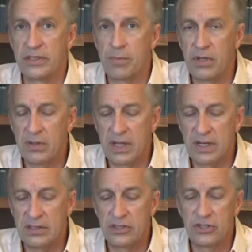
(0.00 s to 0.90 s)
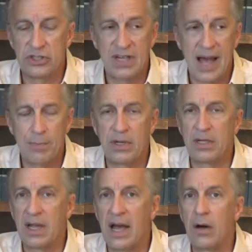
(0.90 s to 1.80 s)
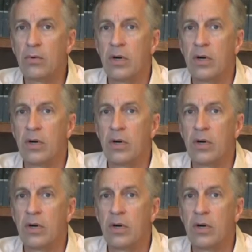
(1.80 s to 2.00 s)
something that is just happening now,